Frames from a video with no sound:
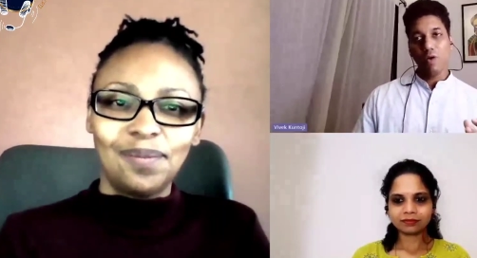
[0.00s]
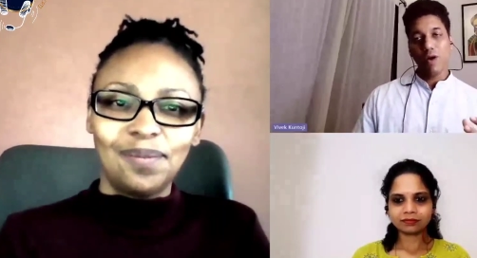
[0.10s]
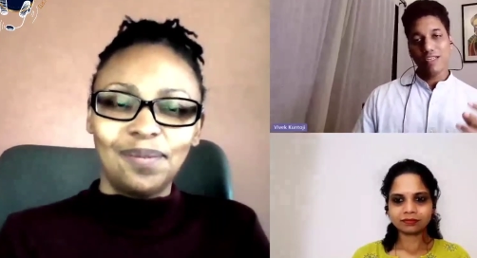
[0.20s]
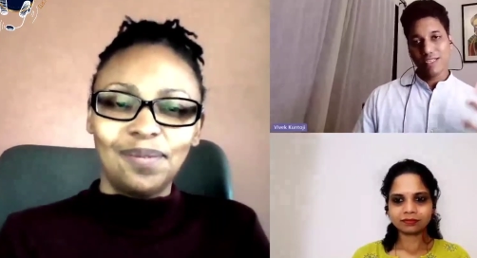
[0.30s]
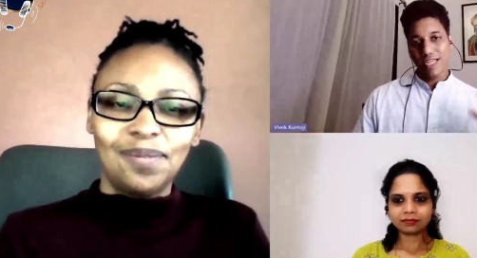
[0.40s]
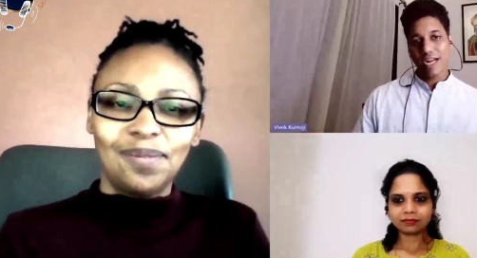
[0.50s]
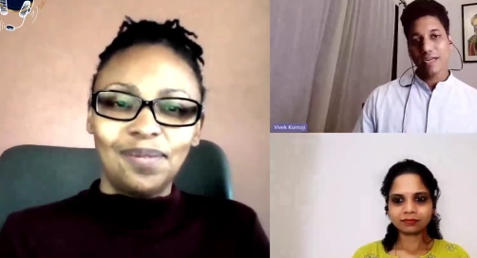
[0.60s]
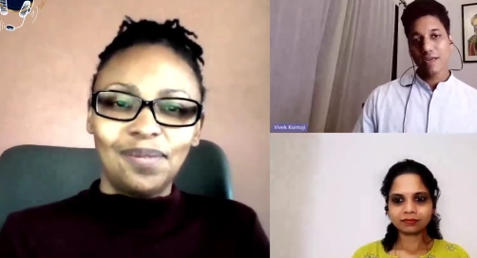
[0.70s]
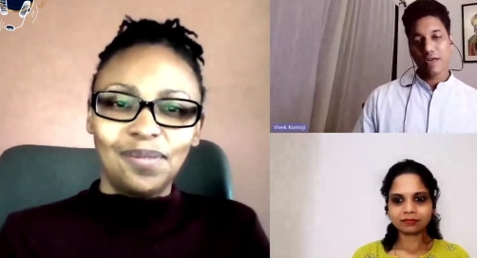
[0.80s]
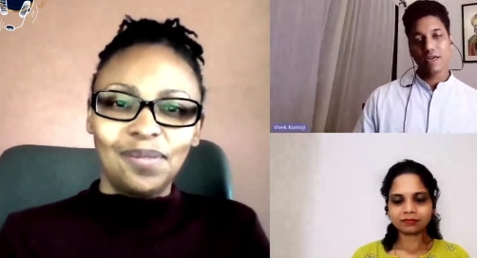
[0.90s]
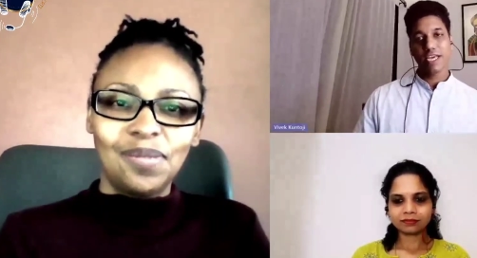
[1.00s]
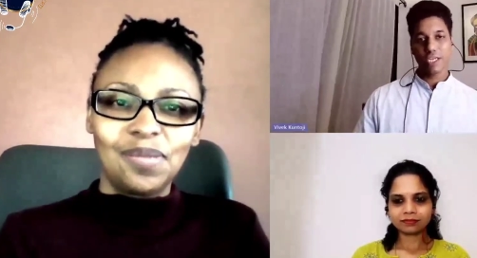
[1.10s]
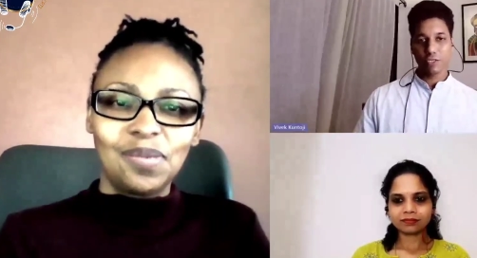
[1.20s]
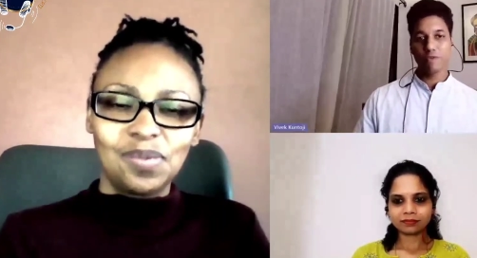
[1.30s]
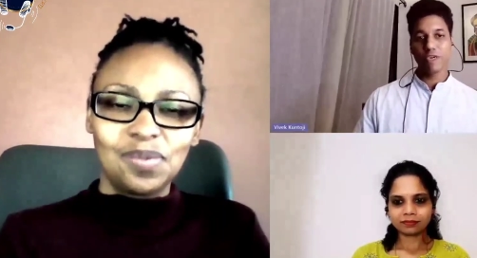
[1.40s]
Speaker 1: how has that
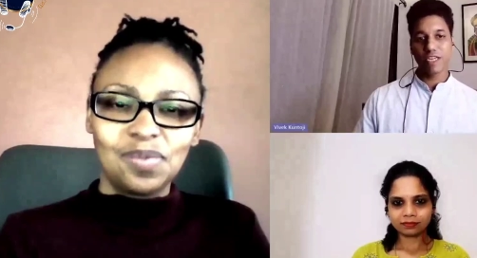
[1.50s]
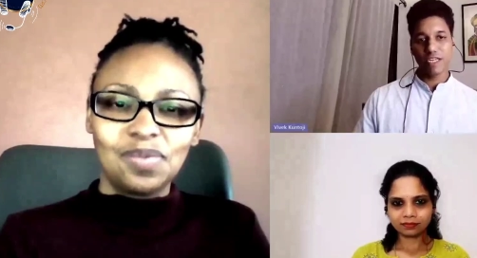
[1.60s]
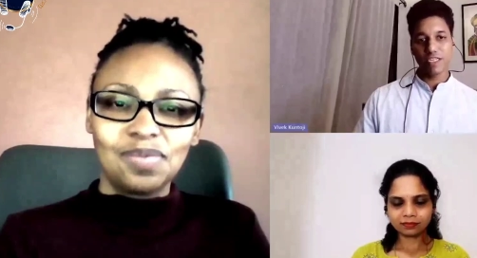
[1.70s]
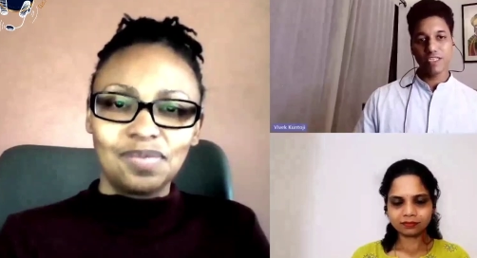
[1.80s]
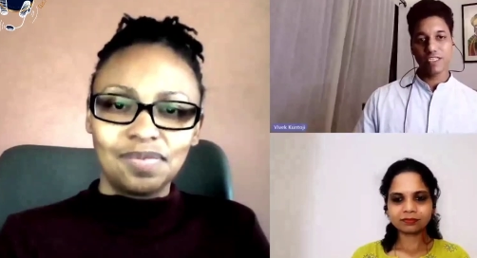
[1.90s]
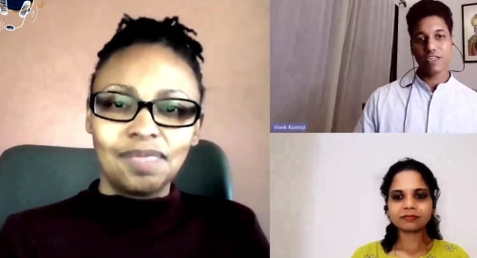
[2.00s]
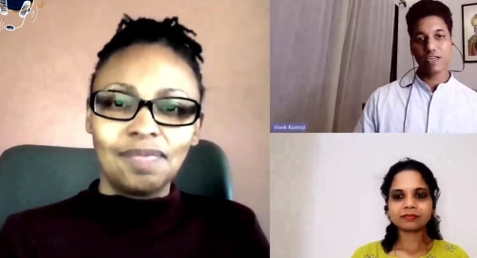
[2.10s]
experience